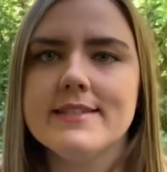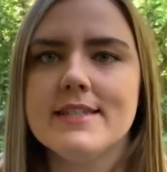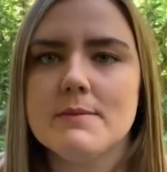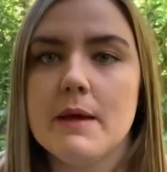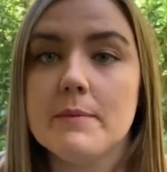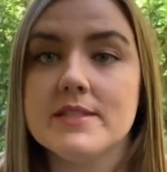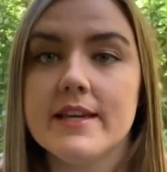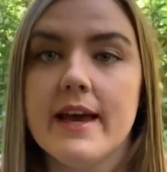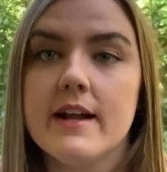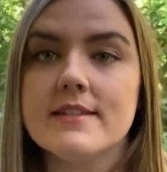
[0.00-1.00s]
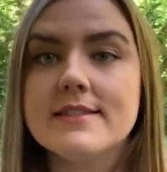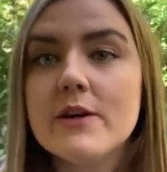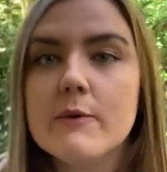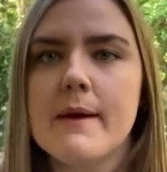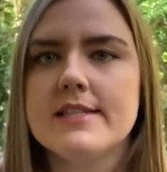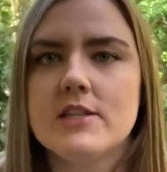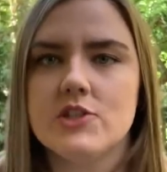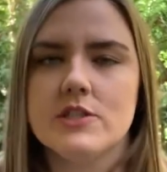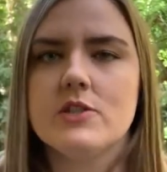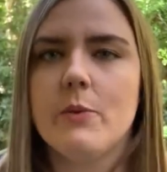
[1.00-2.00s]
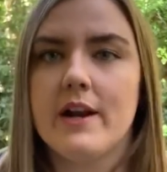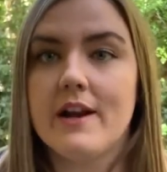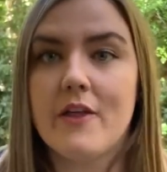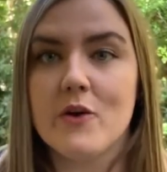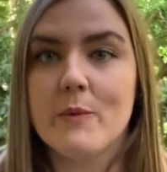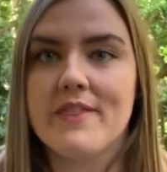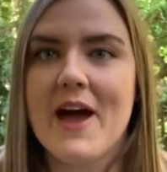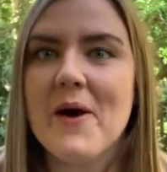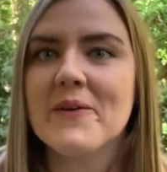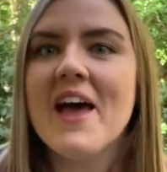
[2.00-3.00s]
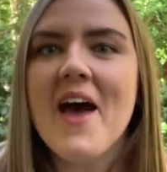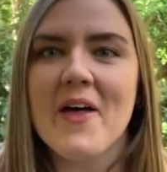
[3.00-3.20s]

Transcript: need to be able to get secret messages to one another without